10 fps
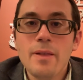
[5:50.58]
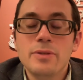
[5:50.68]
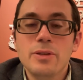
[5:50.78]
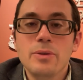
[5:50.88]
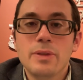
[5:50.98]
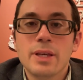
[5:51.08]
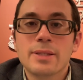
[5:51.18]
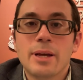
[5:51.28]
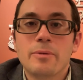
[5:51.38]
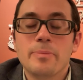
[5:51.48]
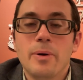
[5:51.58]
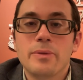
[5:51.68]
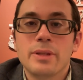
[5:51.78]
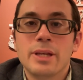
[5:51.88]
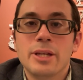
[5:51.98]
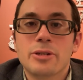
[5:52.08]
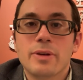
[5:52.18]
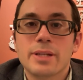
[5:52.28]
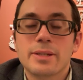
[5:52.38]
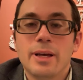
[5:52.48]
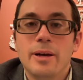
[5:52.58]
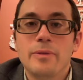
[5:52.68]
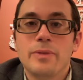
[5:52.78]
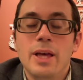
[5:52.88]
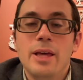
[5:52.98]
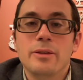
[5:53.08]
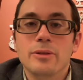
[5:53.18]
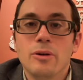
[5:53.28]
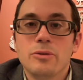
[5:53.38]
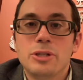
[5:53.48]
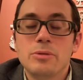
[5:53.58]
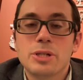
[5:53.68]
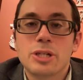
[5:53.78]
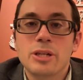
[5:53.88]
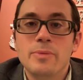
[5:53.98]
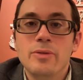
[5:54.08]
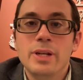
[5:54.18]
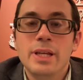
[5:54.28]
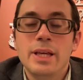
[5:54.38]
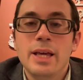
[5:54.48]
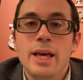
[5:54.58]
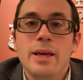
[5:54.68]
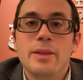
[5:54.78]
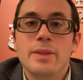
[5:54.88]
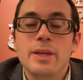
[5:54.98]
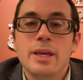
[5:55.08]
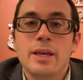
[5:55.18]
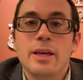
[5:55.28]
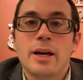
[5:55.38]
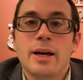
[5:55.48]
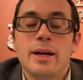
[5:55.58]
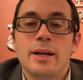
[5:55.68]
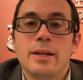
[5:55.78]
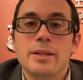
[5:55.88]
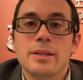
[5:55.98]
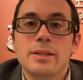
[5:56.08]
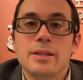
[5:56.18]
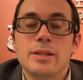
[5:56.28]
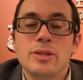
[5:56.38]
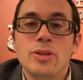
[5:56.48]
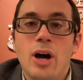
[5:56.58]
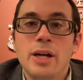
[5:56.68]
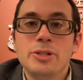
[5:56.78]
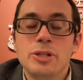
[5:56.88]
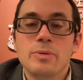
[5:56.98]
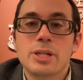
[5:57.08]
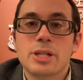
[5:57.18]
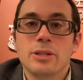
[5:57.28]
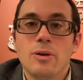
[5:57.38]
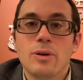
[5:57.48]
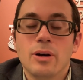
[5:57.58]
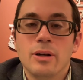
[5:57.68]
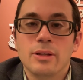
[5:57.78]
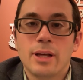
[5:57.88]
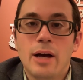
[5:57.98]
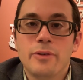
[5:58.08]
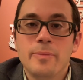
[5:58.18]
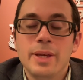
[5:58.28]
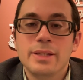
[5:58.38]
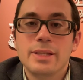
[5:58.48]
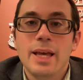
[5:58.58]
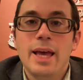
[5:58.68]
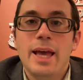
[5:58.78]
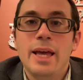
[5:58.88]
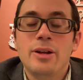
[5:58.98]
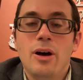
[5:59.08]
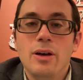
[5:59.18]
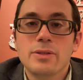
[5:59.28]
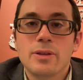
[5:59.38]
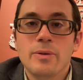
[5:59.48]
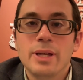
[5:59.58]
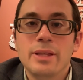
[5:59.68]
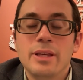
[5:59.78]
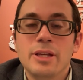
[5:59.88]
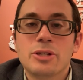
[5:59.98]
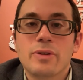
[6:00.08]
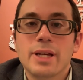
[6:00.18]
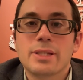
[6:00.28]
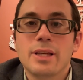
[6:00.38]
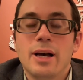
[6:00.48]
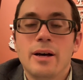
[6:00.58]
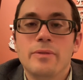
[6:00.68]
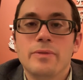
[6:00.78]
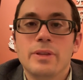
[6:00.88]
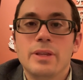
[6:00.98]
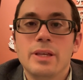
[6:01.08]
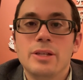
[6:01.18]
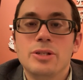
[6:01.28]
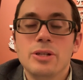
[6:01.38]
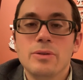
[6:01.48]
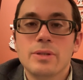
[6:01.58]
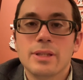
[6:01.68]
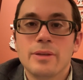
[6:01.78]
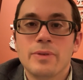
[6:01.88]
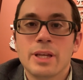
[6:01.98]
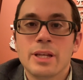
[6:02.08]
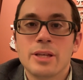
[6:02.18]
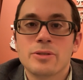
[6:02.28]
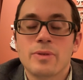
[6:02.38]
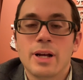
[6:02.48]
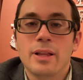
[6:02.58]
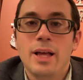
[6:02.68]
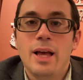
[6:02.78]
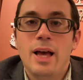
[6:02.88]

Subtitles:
to do things that were both in the interest of the local Jewish community, the non-Jewish local government, and also in the interest of the Jews living in Israel.